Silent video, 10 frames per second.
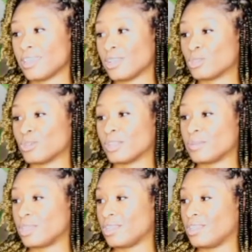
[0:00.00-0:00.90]
There's going to
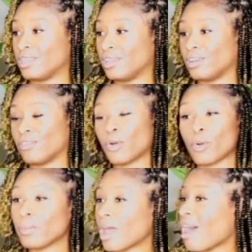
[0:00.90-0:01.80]
be
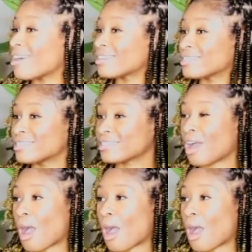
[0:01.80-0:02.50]
roadblocks,